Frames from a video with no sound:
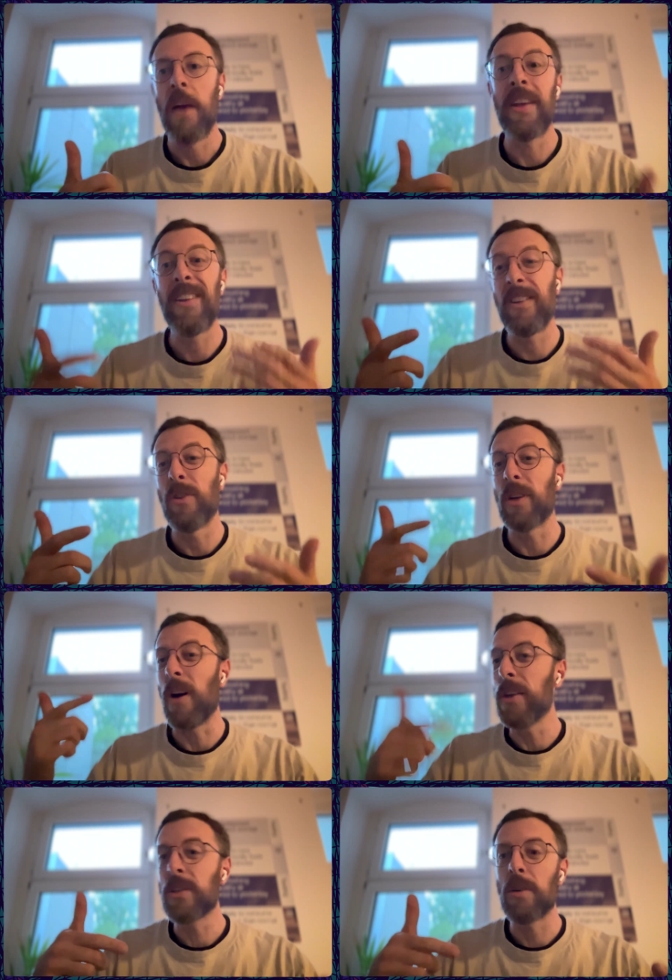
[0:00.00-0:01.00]
And then you could
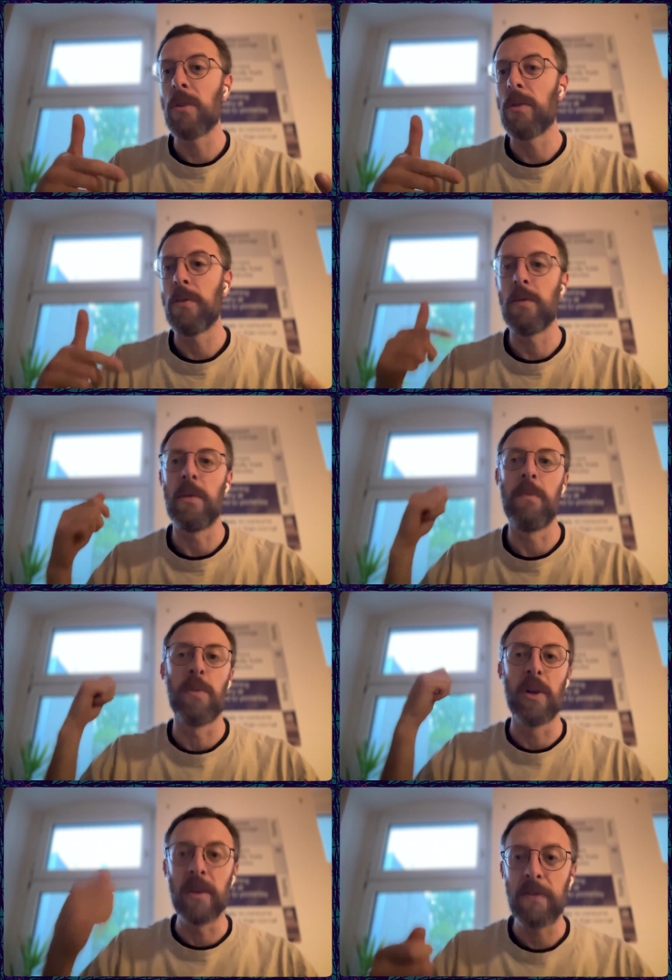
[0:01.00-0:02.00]
also
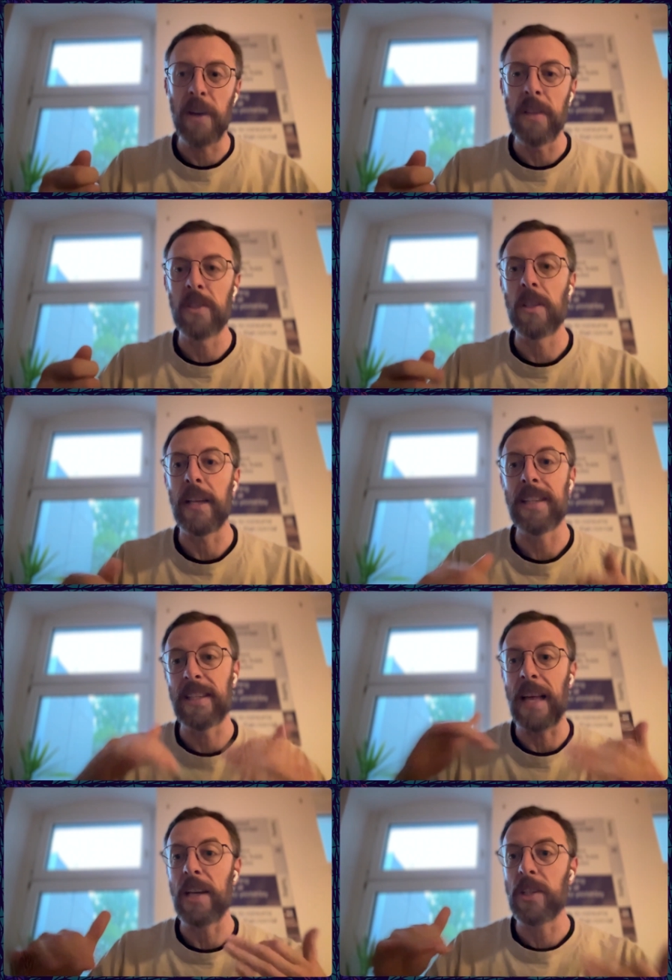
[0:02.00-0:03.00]
burn funds to like
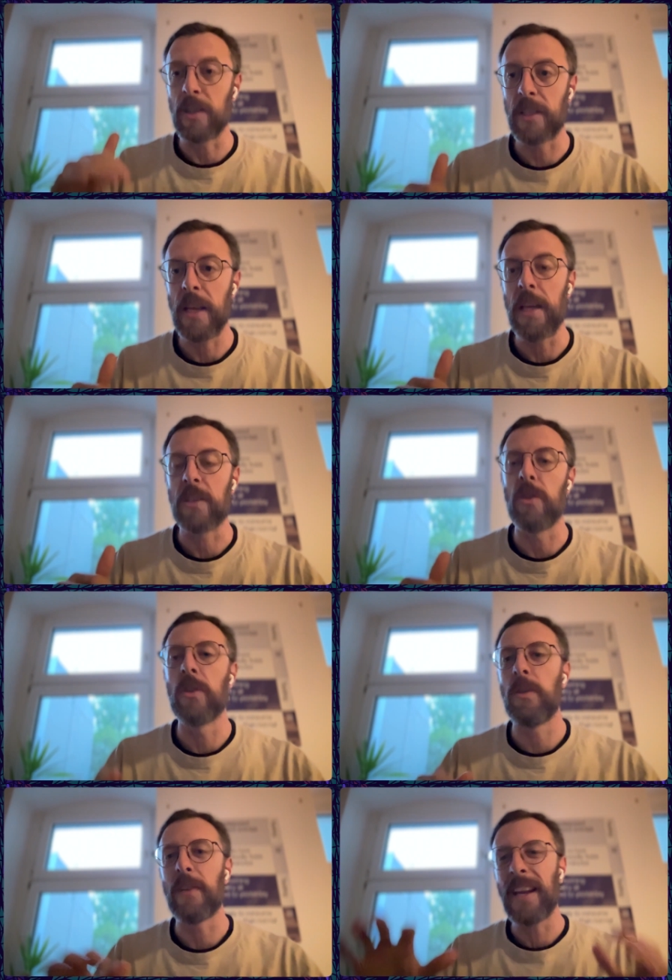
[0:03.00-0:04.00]
slash their stake. So
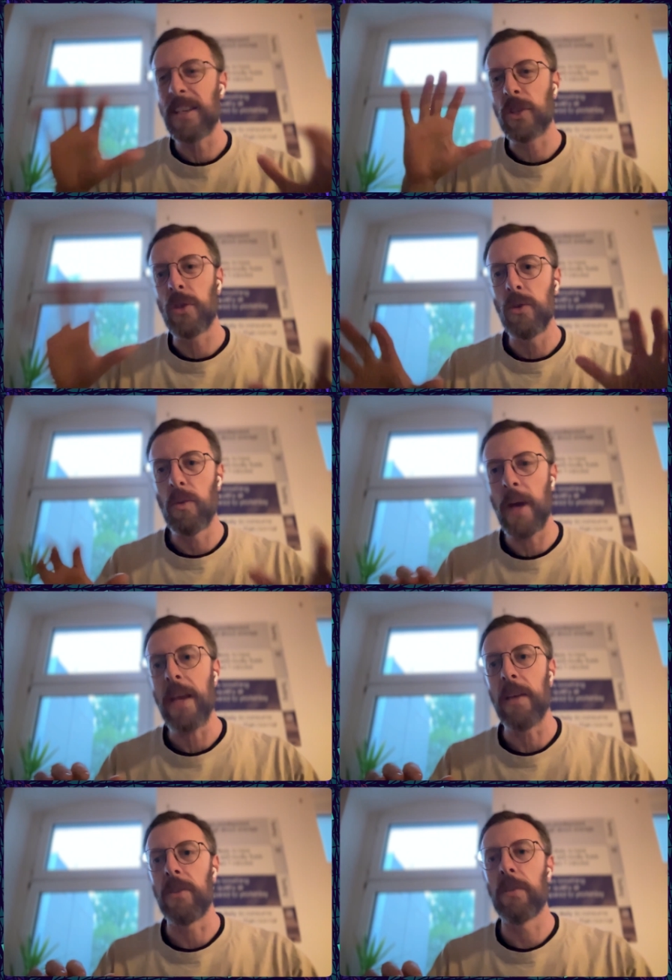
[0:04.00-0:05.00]
you kind of like two
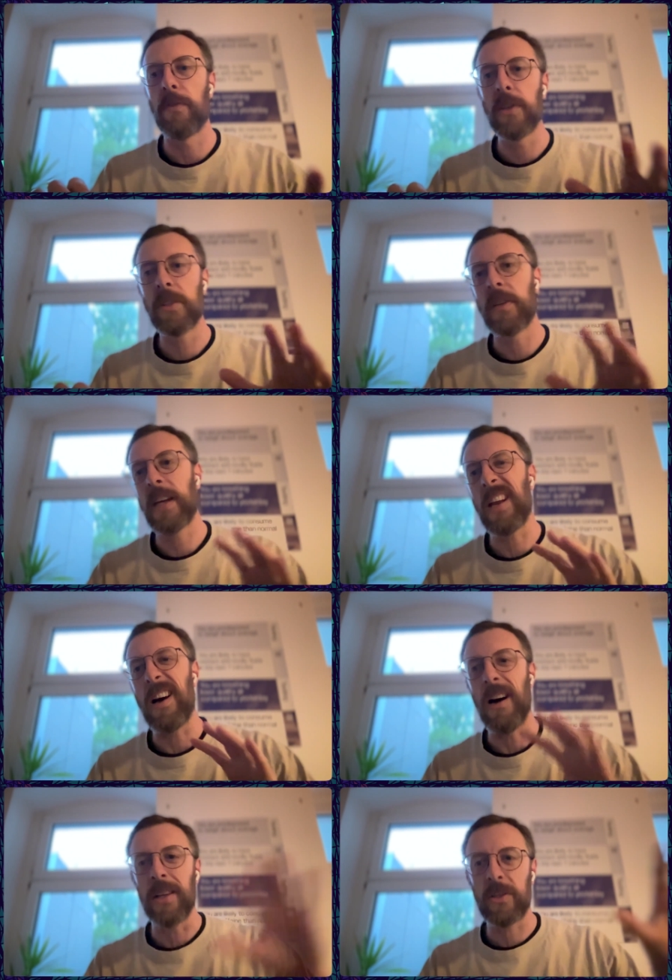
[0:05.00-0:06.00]
ways. You could first, you could kind
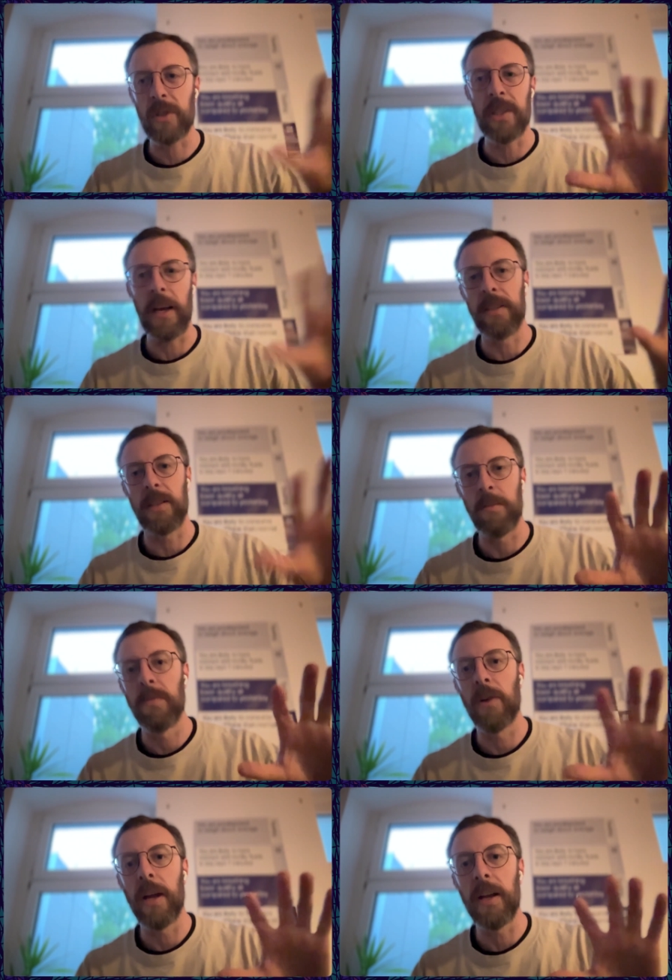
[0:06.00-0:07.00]
of ostracize them,
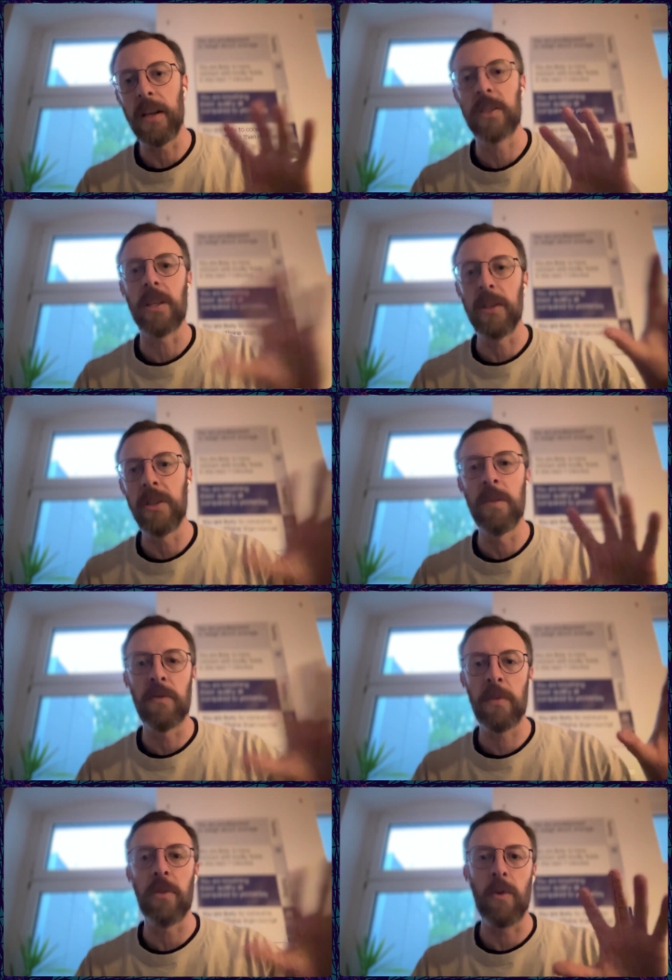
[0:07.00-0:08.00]
right? And exclude
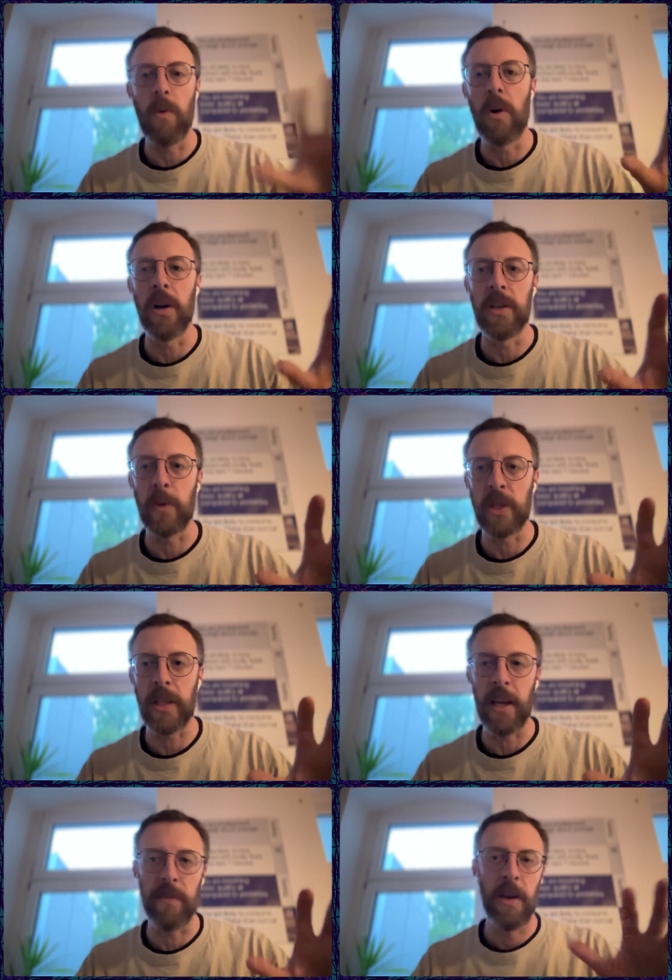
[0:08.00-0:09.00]
them from the rewards, which
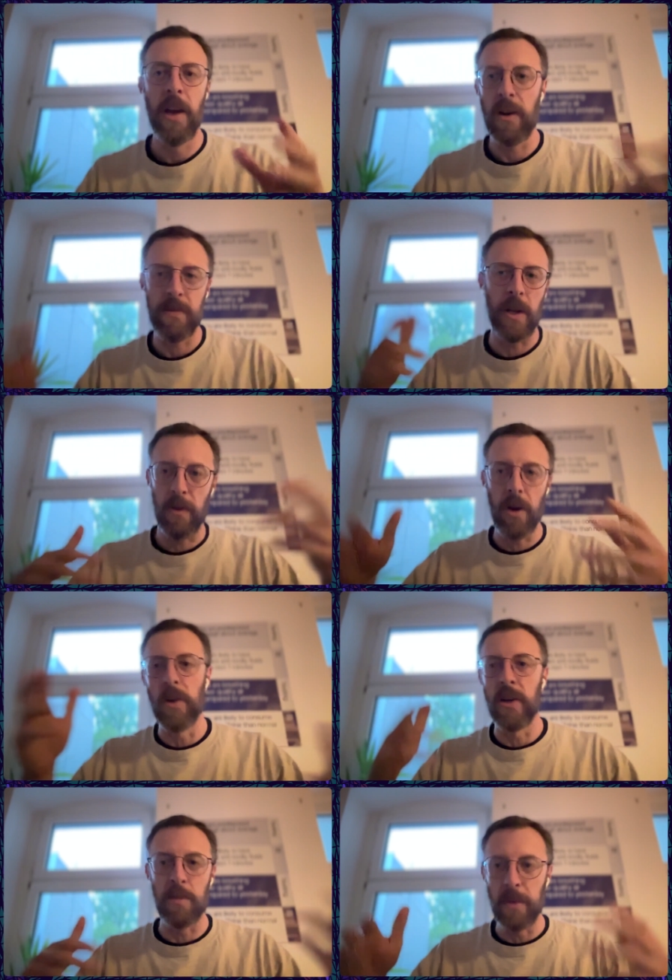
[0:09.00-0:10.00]
they've, you know,
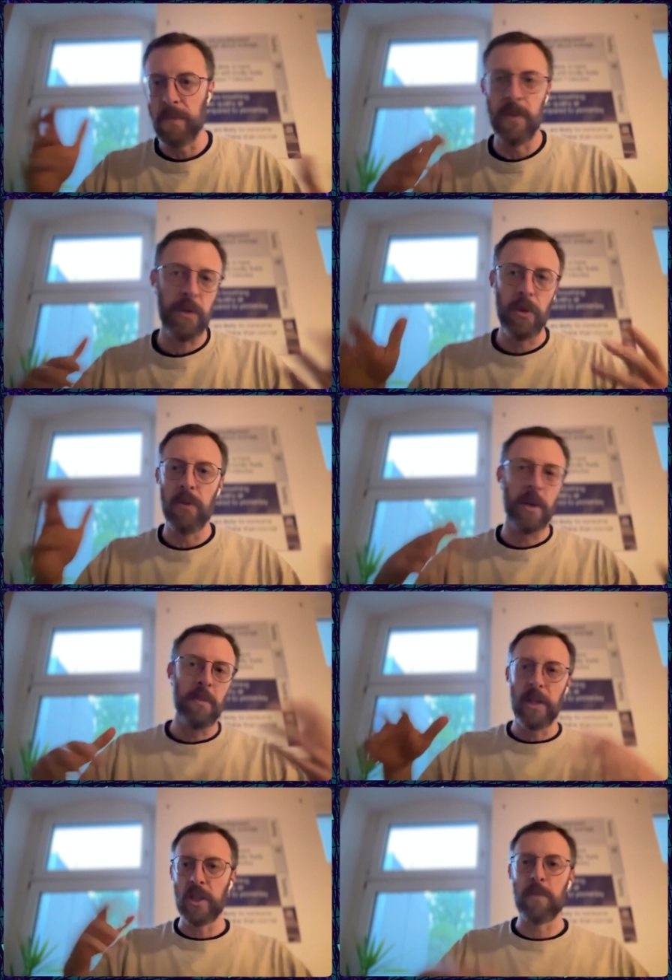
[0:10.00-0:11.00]
earned through their
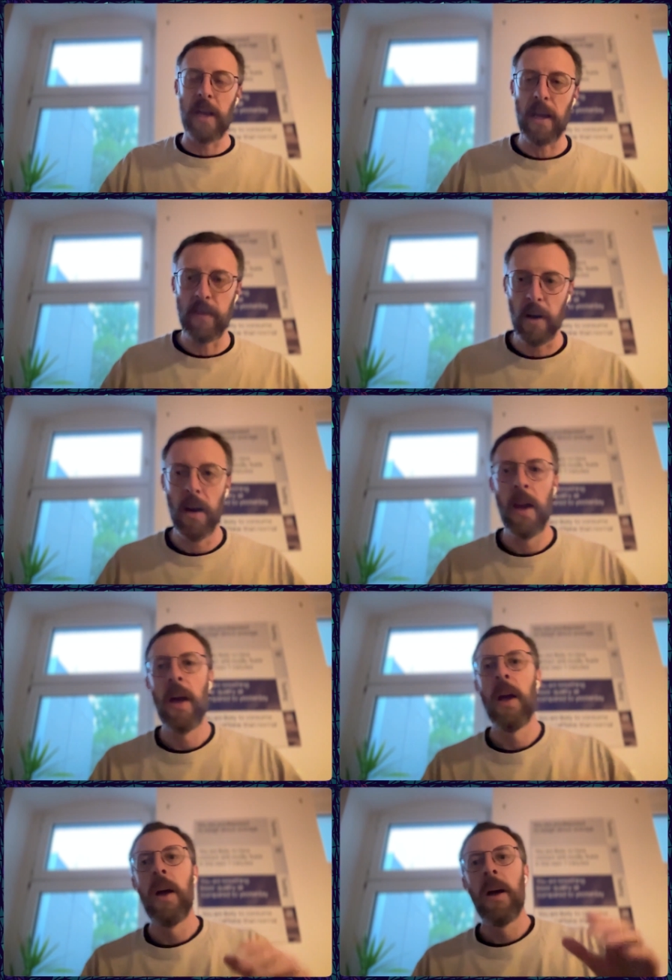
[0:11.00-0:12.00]
malicious behavior.
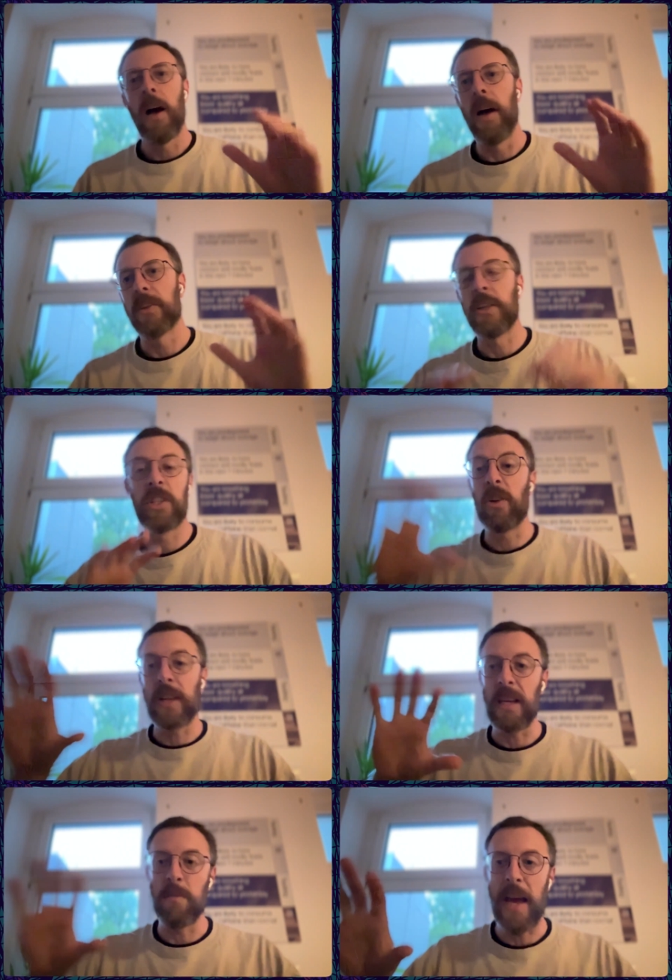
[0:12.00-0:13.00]
So they just don't
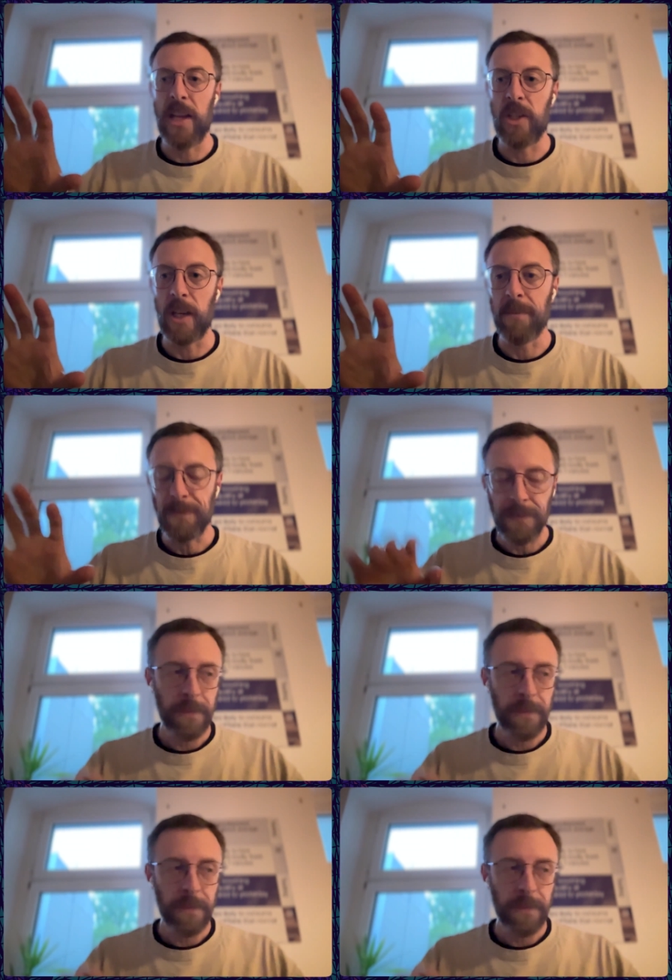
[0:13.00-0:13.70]
get any matching.